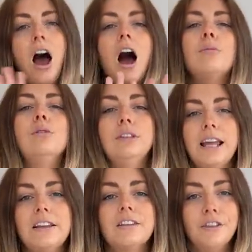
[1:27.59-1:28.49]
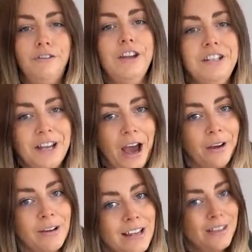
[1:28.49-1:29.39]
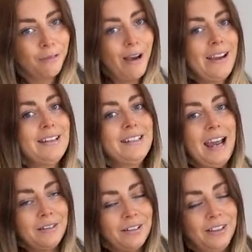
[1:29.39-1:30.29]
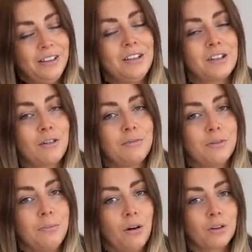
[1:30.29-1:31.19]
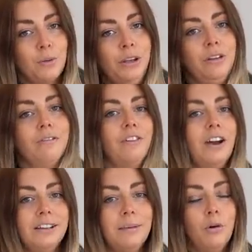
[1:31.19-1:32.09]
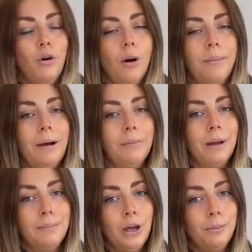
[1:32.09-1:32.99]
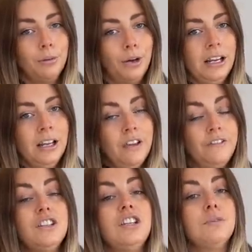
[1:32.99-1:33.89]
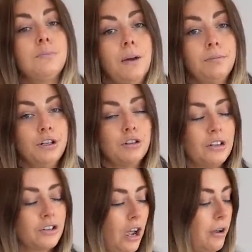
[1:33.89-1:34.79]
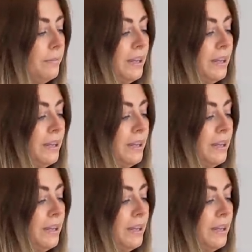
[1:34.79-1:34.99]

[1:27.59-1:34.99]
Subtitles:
I will link the video either way down in the description box where you can find out more about my Burberry, vintage Burberry trench coat.